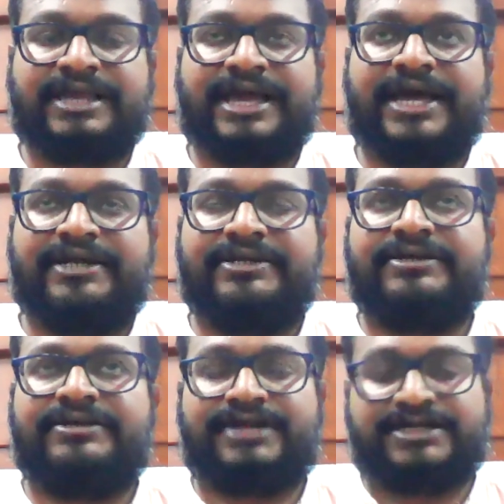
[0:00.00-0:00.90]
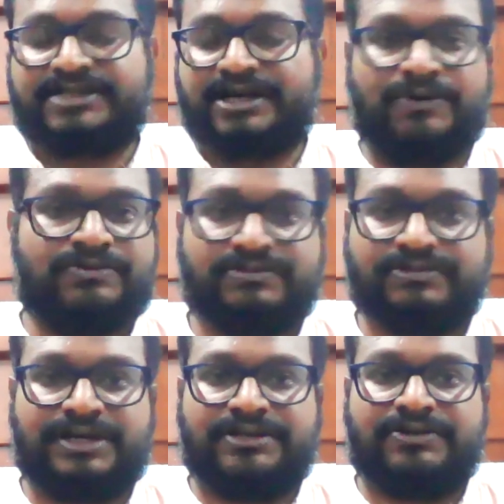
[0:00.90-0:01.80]
and that's how
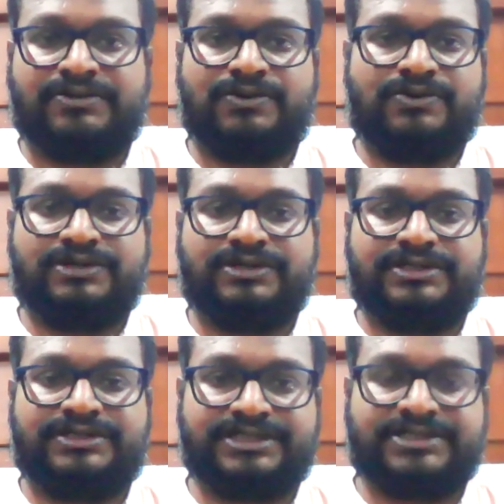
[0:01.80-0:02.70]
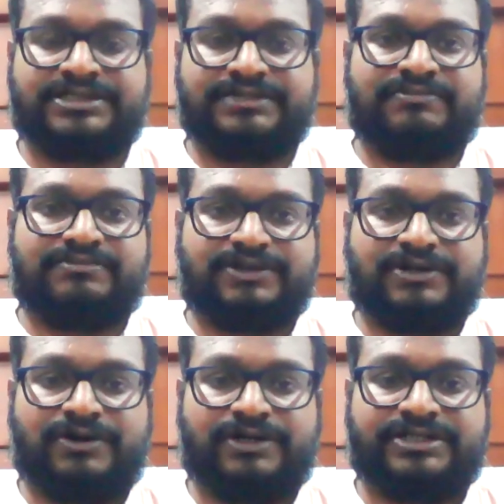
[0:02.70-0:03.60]
the whole system
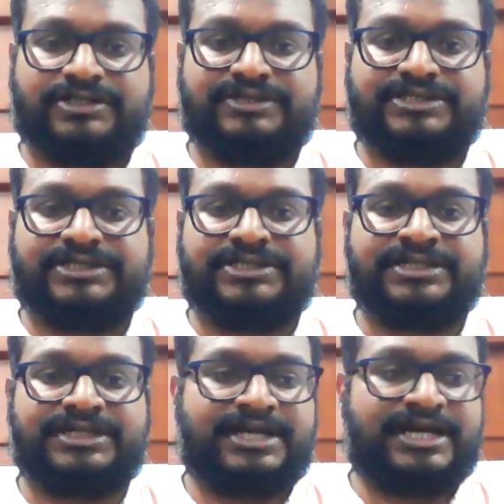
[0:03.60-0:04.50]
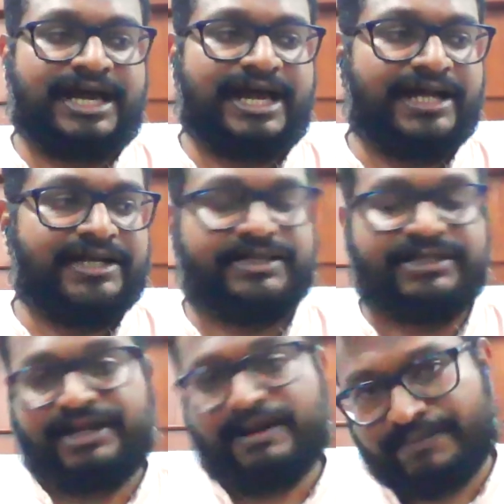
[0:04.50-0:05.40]
got limited, and
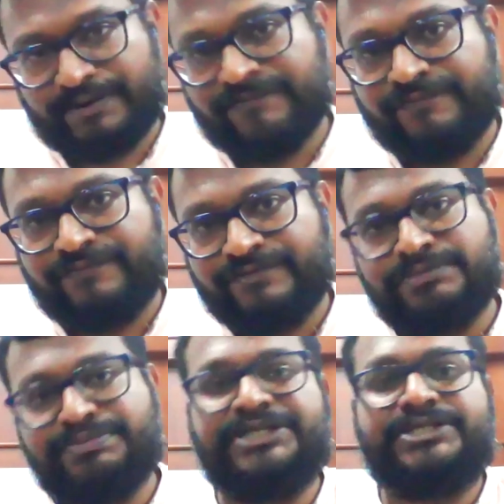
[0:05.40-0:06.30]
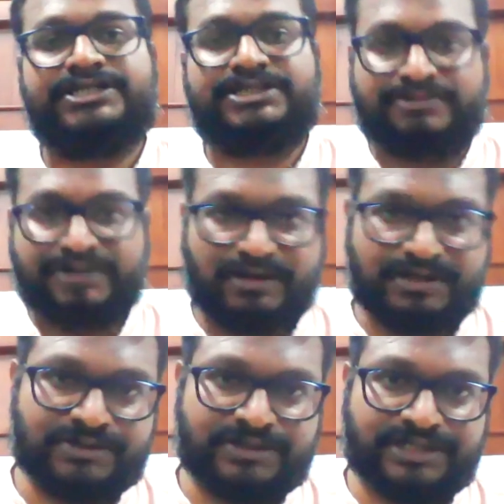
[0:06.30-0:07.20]
the number of species will
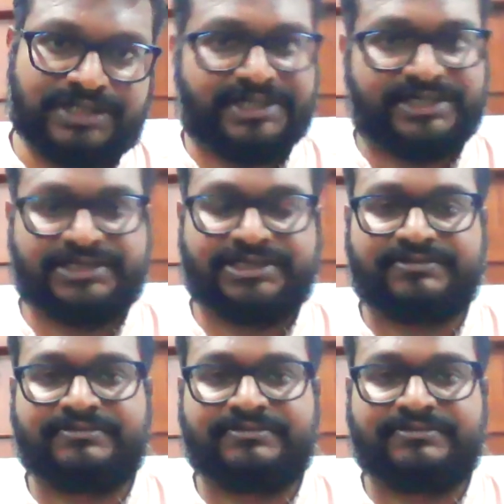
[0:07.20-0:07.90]
also decrease.